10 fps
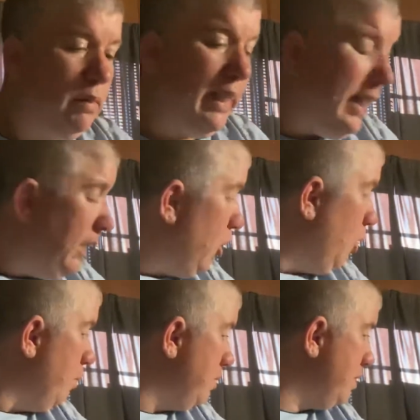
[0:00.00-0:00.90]
in
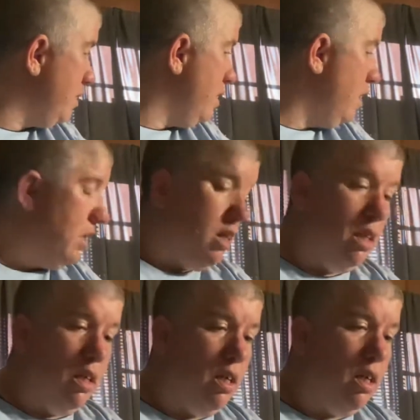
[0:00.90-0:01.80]
hopes
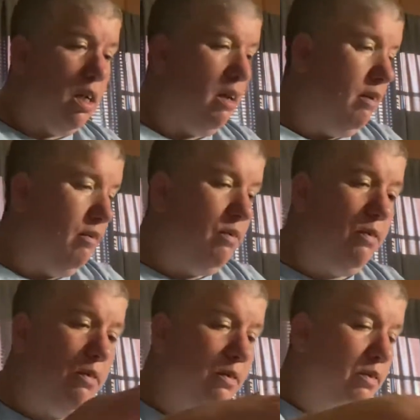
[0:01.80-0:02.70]
of
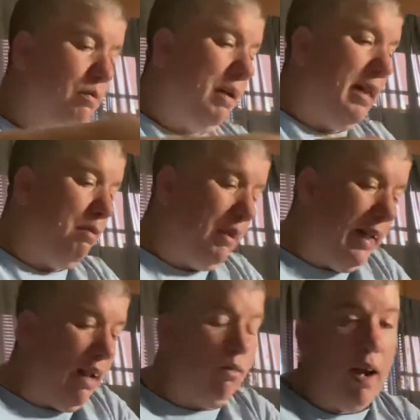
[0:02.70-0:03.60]
being able to get
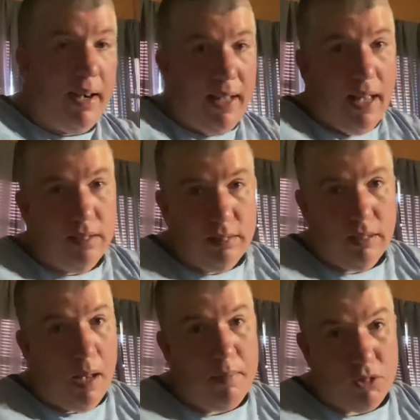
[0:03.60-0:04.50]
out and ride again.
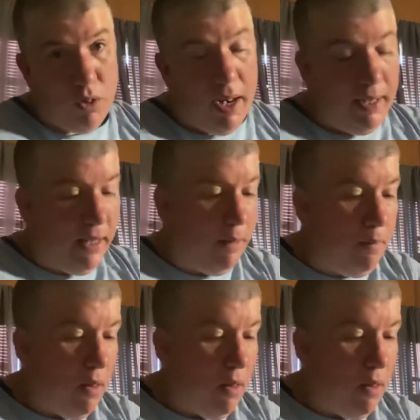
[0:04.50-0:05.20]
I miss riding.